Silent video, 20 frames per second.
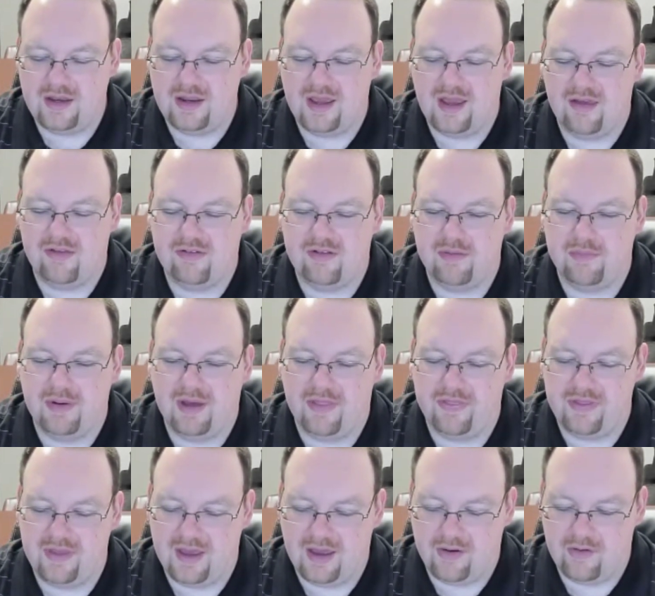You asked
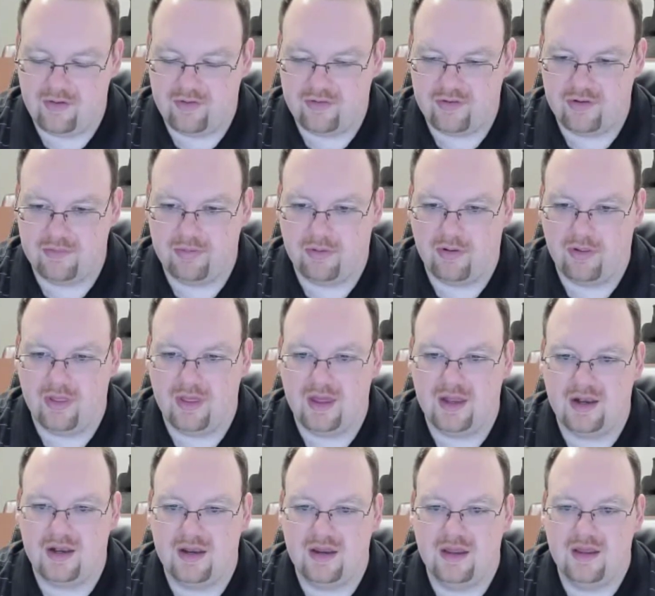about the hours they're
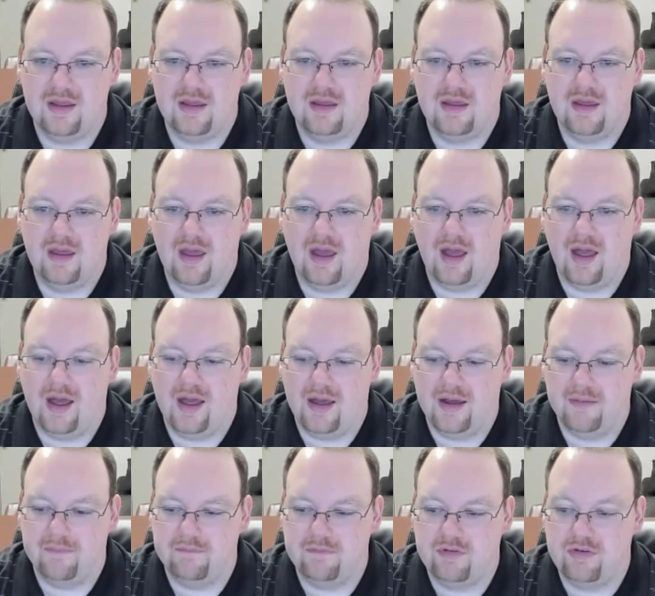pulling.
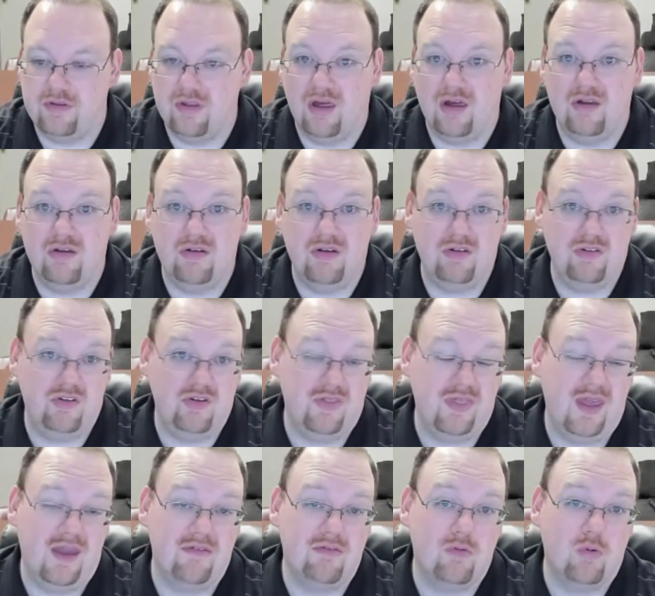Um, do
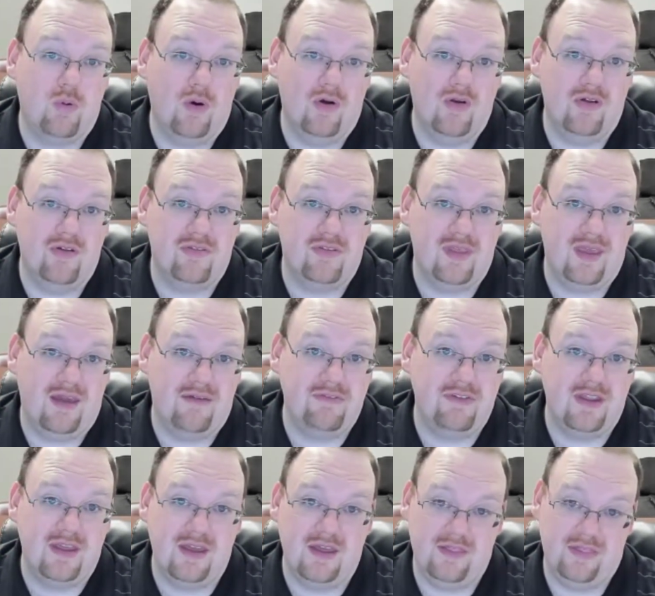they have quotas they have
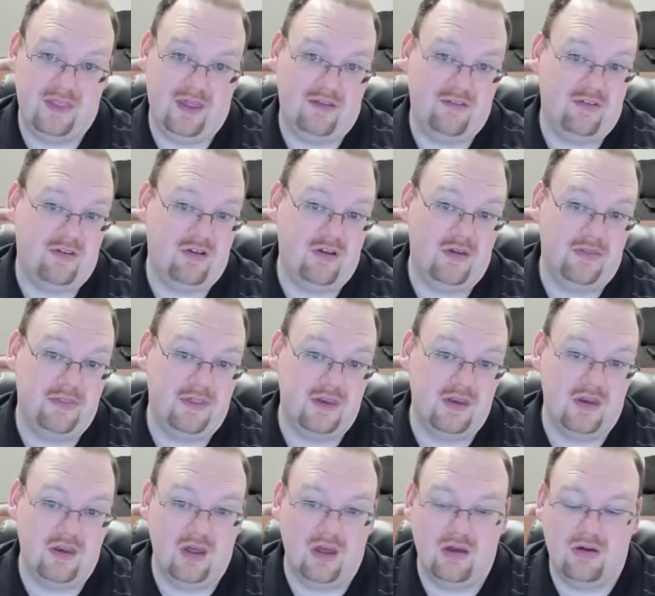to hit? That's a good thing
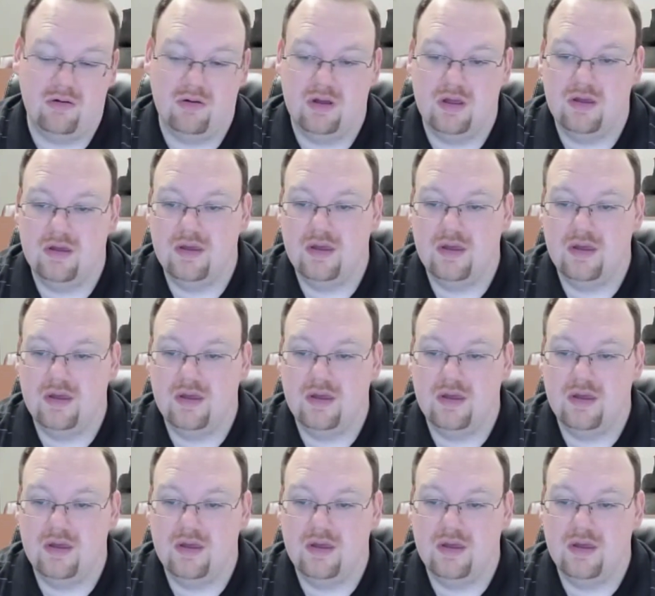to know.